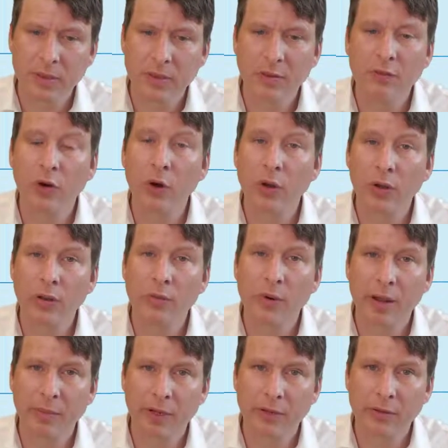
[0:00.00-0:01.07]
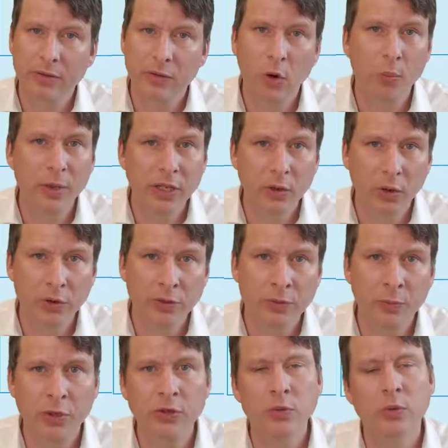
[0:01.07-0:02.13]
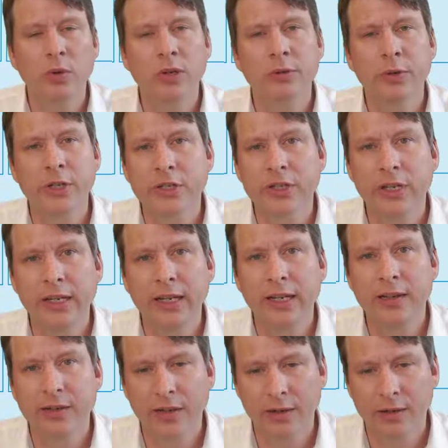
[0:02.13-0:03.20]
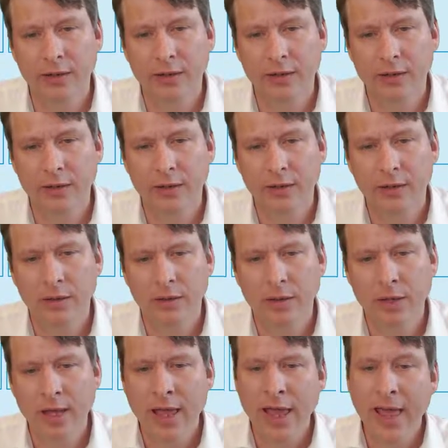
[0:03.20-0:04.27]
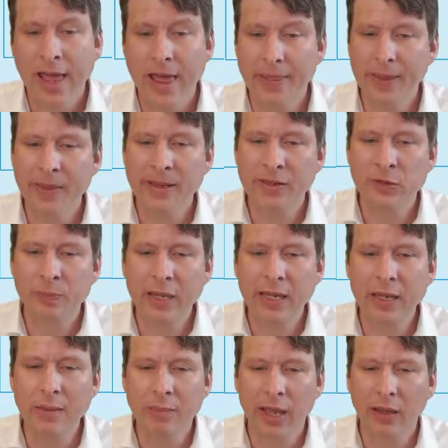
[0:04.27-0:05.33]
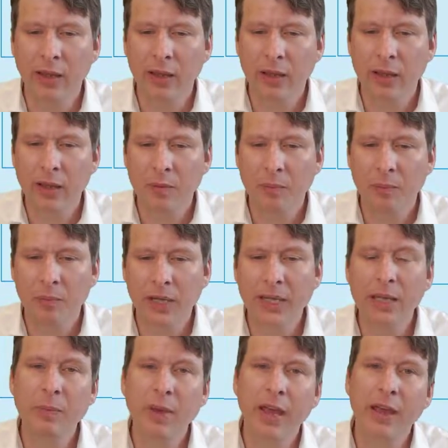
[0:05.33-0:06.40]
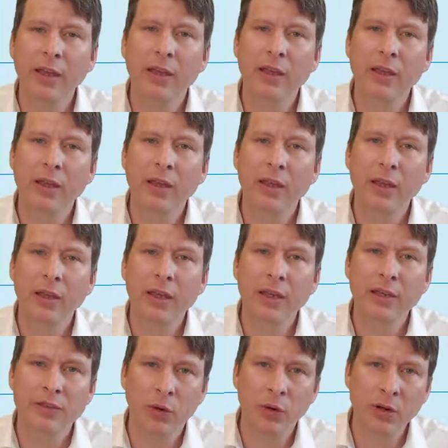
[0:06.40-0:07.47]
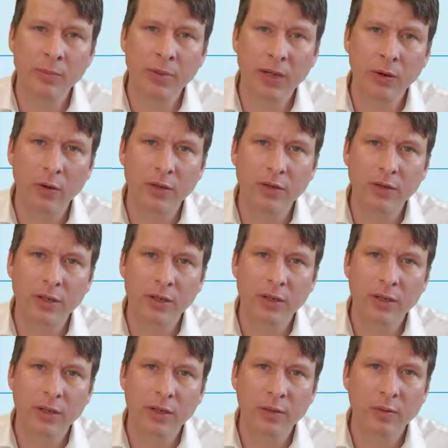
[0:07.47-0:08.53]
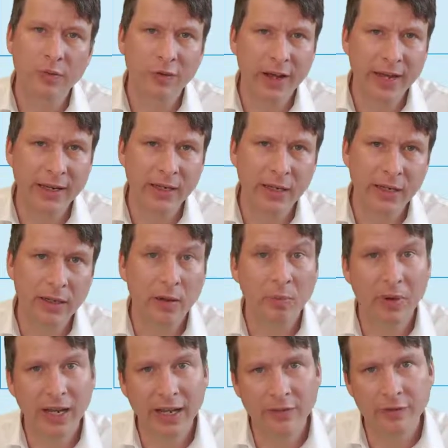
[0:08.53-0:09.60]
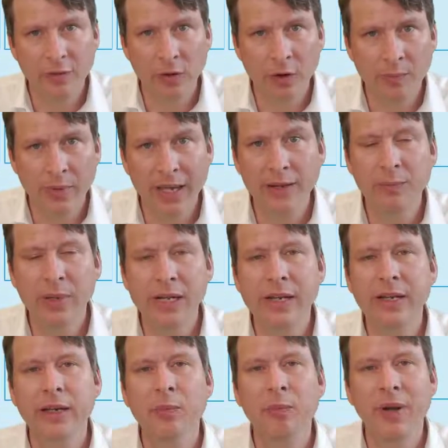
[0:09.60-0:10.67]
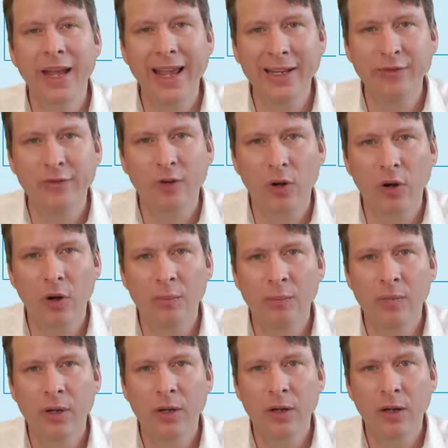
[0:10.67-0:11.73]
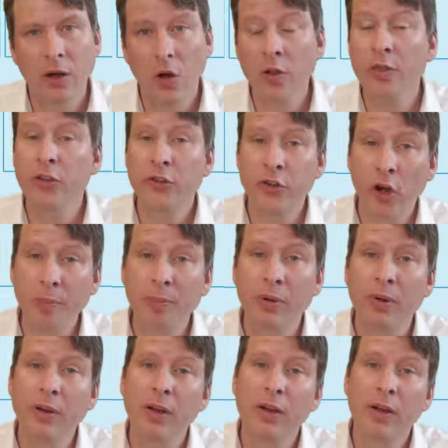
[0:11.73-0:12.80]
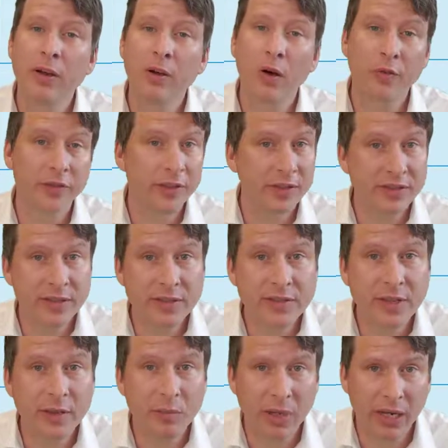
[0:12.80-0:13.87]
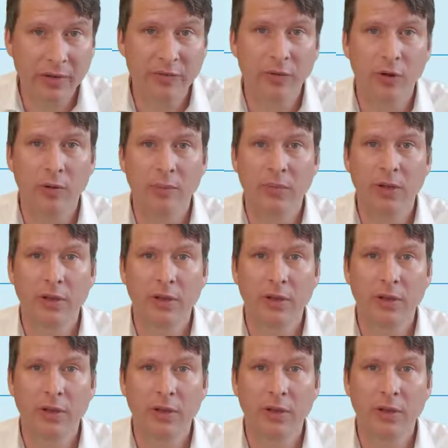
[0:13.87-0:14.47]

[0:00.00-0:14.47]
Follow the rabbit. Go beyond what you originally intended. And then there's Piggyback. Piggyback is all about finding a platform and building a platform on the top of the existing platform.